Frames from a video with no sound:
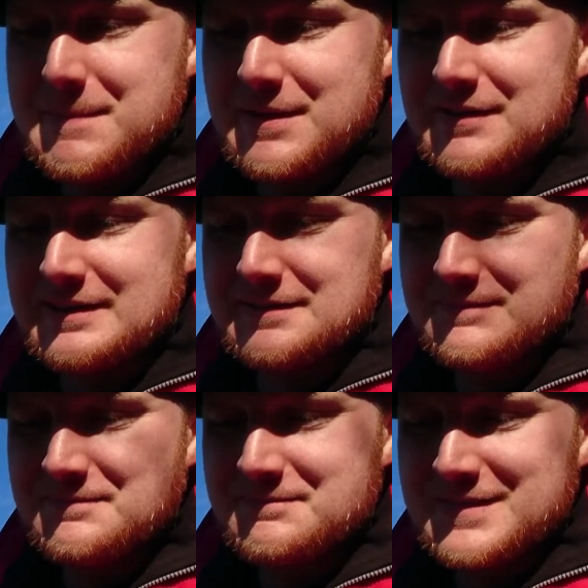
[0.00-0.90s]
Alright.
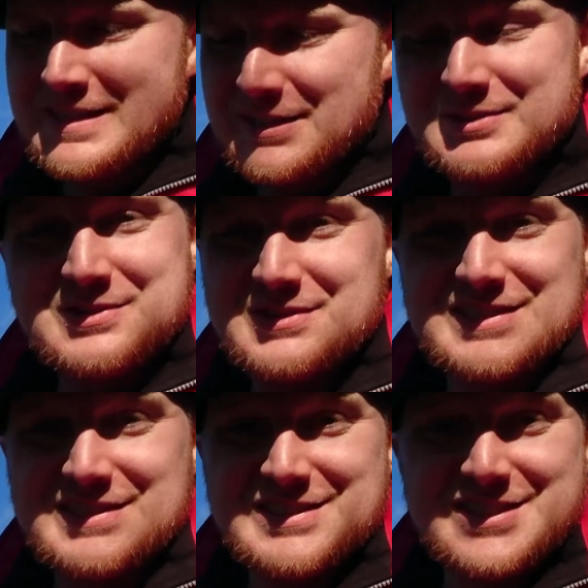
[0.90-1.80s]
And also
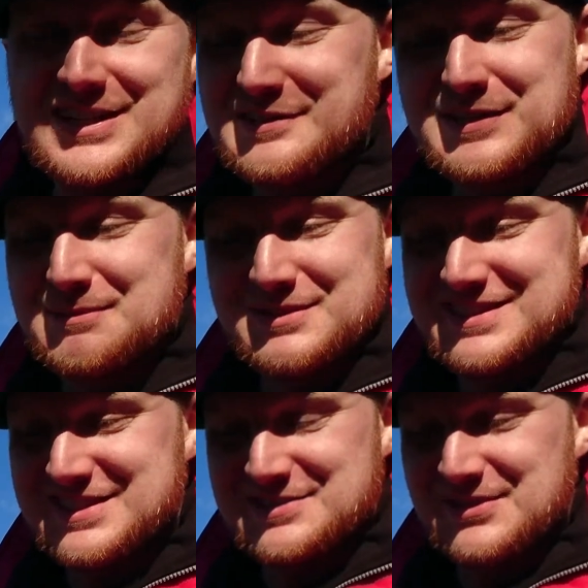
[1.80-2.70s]
the shiny family
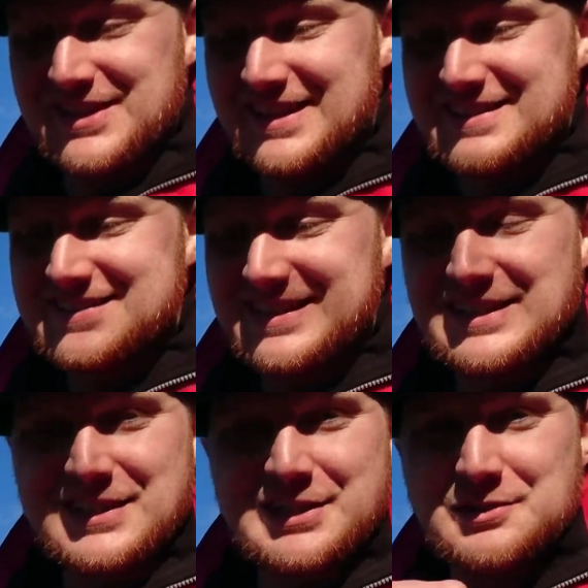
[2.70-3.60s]
is just really nice. Like
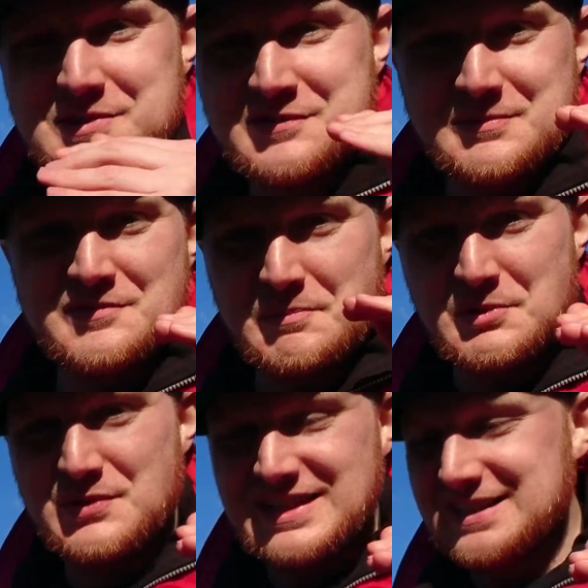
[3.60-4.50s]
it goes from
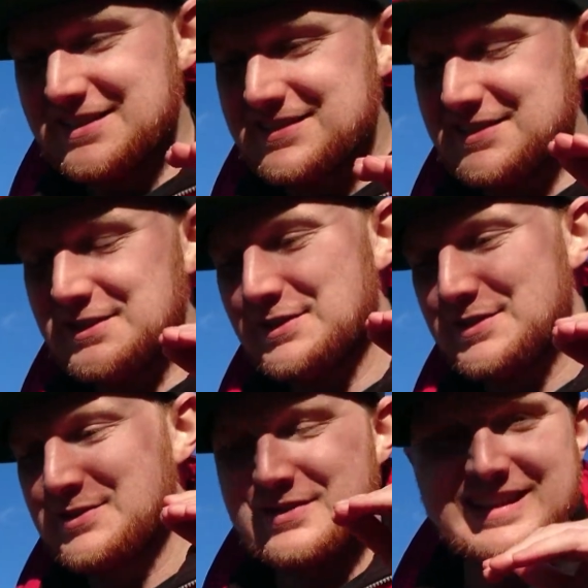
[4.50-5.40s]
green, to
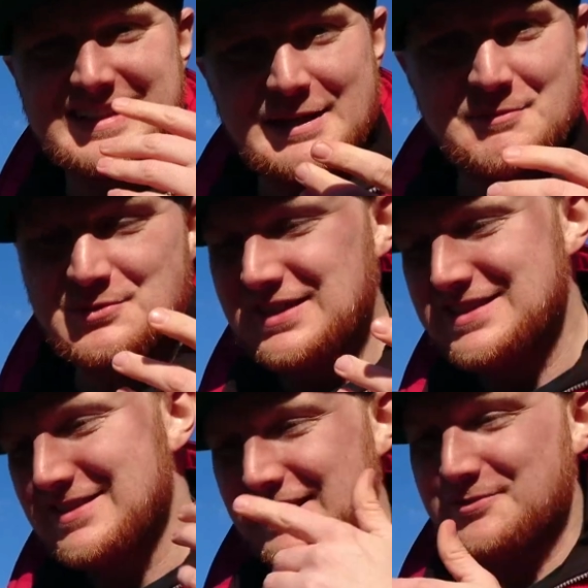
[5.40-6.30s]
like lime green,
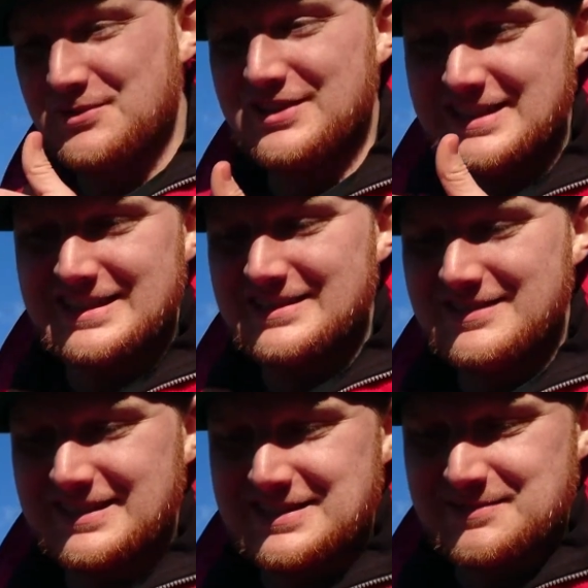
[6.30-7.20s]
to like really yellow,
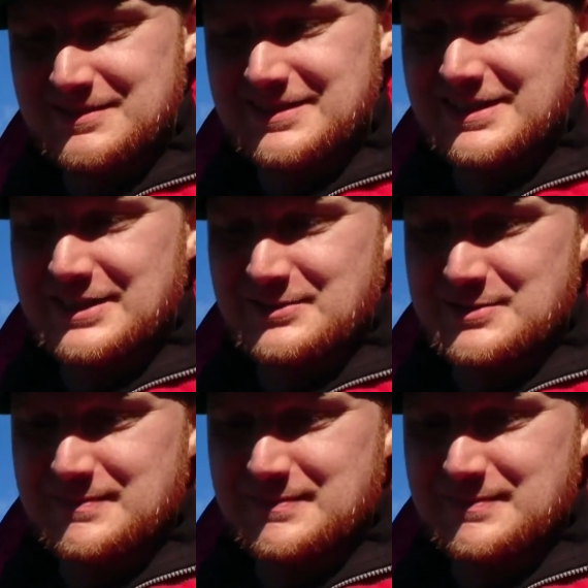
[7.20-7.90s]
like this one, and then it goes